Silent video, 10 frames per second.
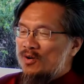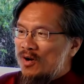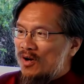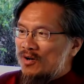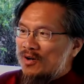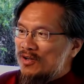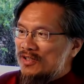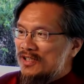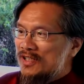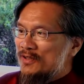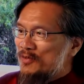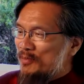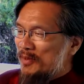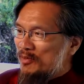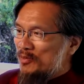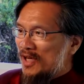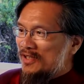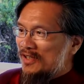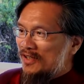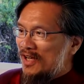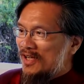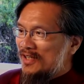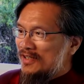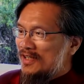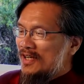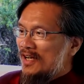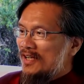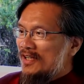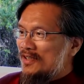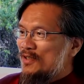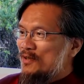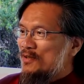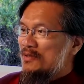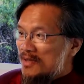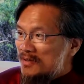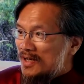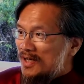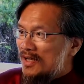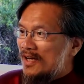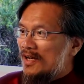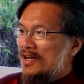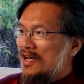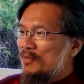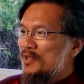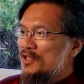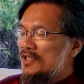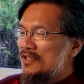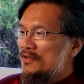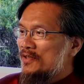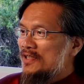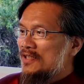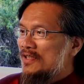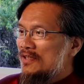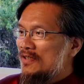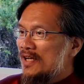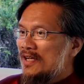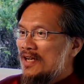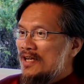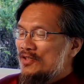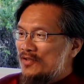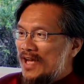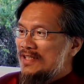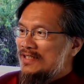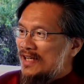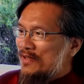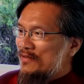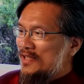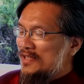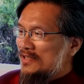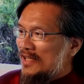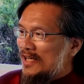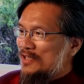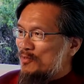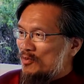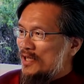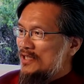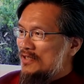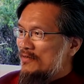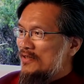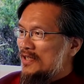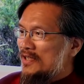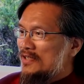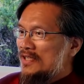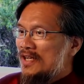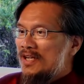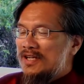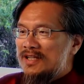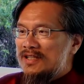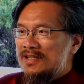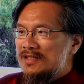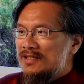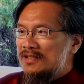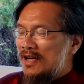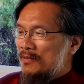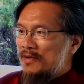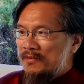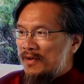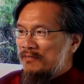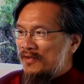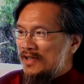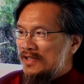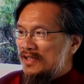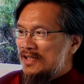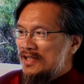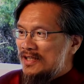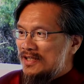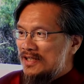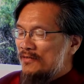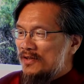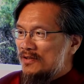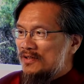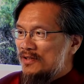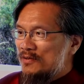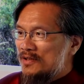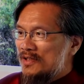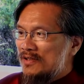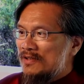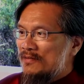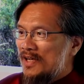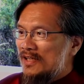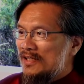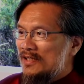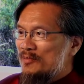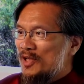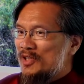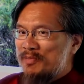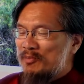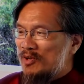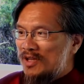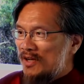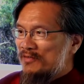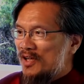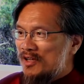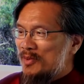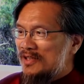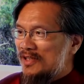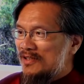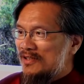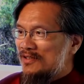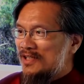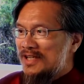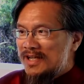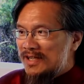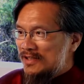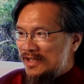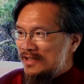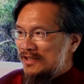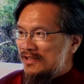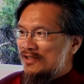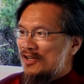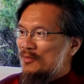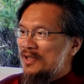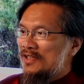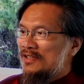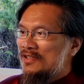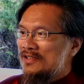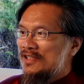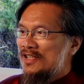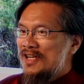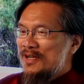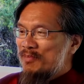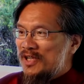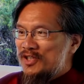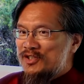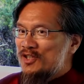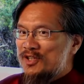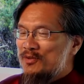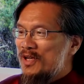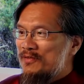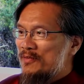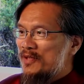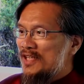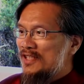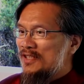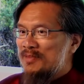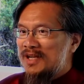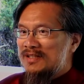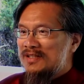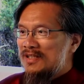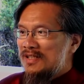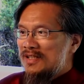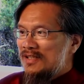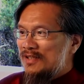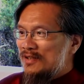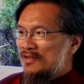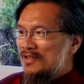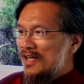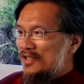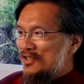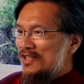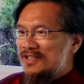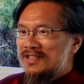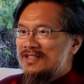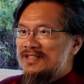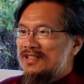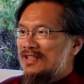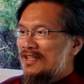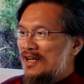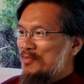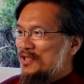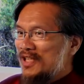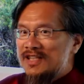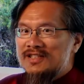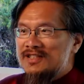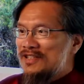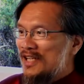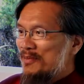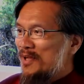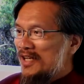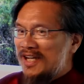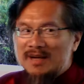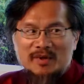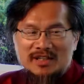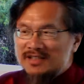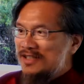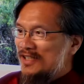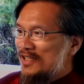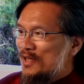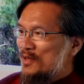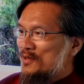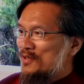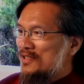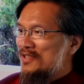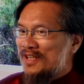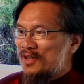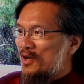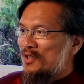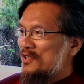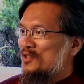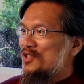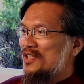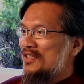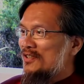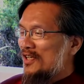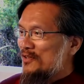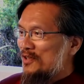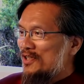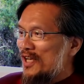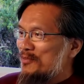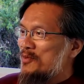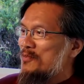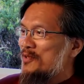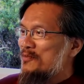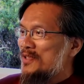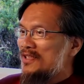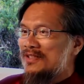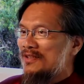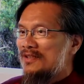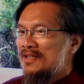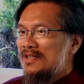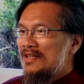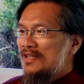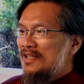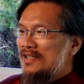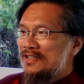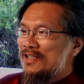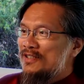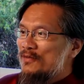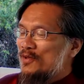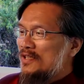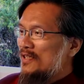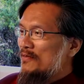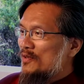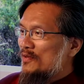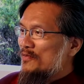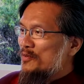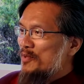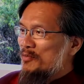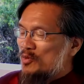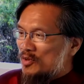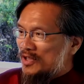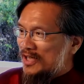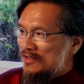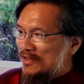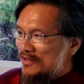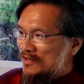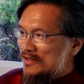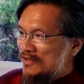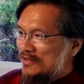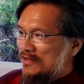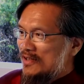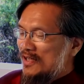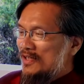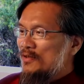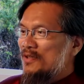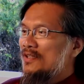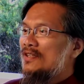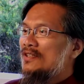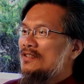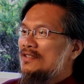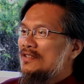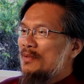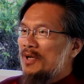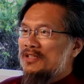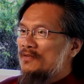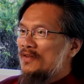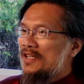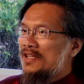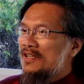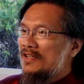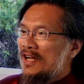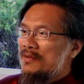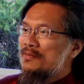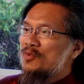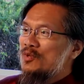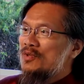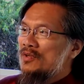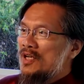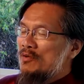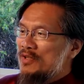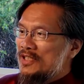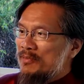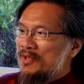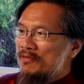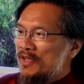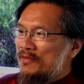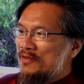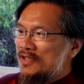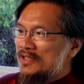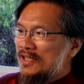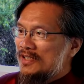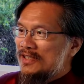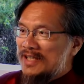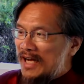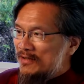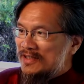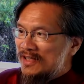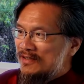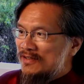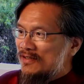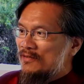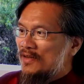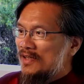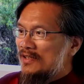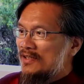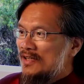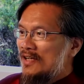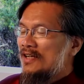or how hard it is for people to actually align and then do a common shared vision. Okay, so that side of things and that exploration of things is I'm, I'm finding difficult to do in Silicon Valley because people love talking about technology. It's easy to talk about technology. They shirk away from things about you know, agendas, uh, compensation, team dynamics, egos, psychology, you know, under the table movement, you know, these things are very difficult for people who are technologists to acknowledge. I'm actually finding a lot more receptivity for these ideas outside Silicon Valley